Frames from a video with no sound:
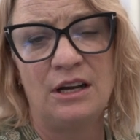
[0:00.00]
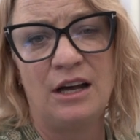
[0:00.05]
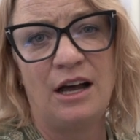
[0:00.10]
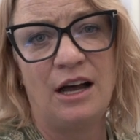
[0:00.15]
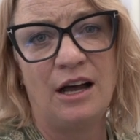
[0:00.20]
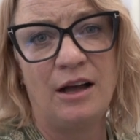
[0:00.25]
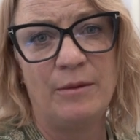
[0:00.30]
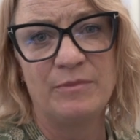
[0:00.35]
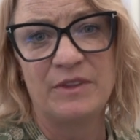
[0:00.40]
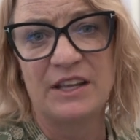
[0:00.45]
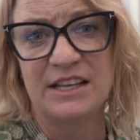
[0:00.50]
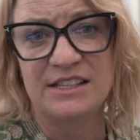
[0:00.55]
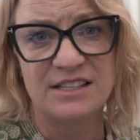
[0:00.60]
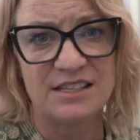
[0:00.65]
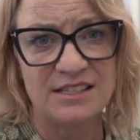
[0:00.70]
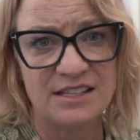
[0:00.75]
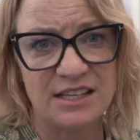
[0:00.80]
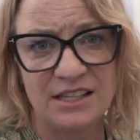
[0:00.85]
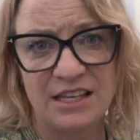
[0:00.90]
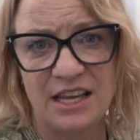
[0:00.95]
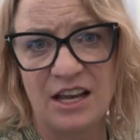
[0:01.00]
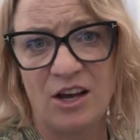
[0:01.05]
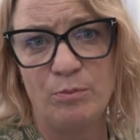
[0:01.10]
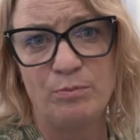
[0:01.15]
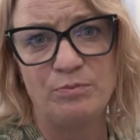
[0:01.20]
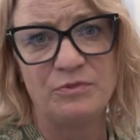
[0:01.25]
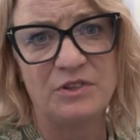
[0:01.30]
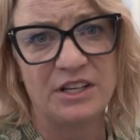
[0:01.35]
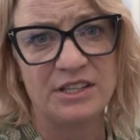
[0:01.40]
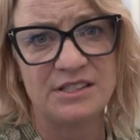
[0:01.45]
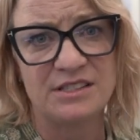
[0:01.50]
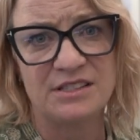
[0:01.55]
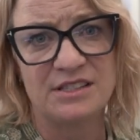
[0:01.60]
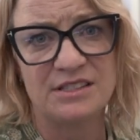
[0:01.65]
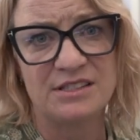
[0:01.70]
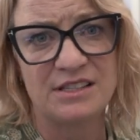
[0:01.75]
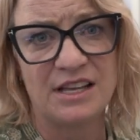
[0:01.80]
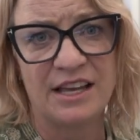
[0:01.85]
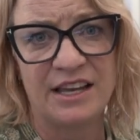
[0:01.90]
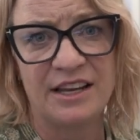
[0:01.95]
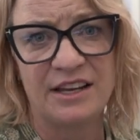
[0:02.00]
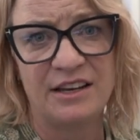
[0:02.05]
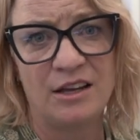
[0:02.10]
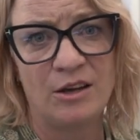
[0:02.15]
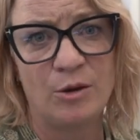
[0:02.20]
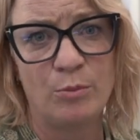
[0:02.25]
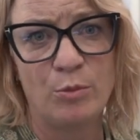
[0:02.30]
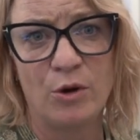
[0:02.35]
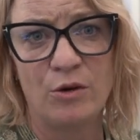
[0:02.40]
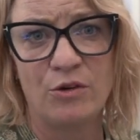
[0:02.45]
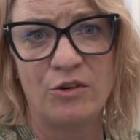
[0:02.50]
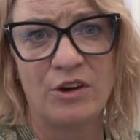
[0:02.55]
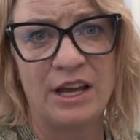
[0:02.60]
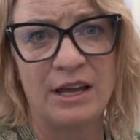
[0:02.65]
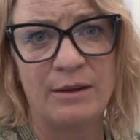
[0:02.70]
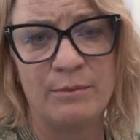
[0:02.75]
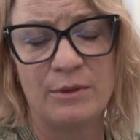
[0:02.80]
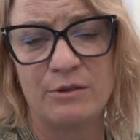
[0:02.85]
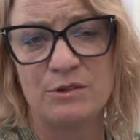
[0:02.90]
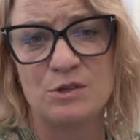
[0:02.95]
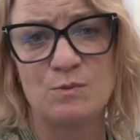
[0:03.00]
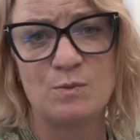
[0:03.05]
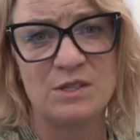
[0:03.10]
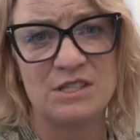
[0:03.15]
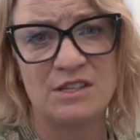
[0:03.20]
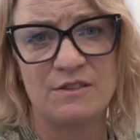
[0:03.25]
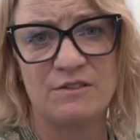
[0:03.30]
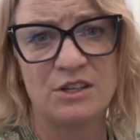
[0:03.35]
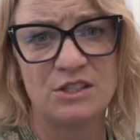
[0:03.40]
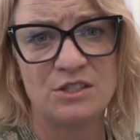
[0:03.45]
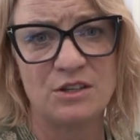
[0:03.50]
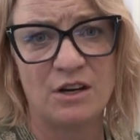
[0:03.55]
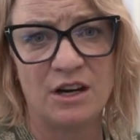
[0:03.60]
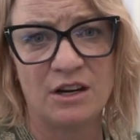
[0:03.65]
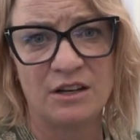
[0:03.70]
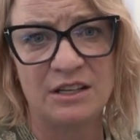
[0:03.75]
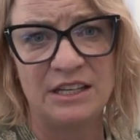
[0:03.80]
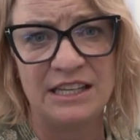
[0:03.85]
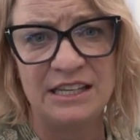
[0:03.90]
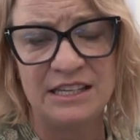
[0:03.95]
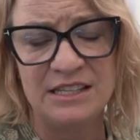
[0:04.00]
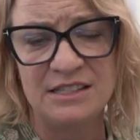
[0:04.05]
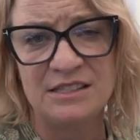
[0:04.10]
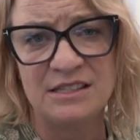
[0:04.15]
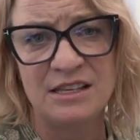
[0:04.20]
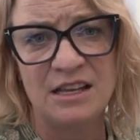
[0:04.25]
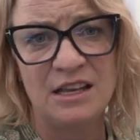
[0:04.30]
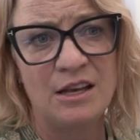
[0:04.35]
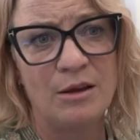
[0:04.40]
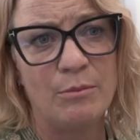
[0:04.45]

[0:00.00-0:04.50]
As I said, they helped us design a program that was specific to our needs.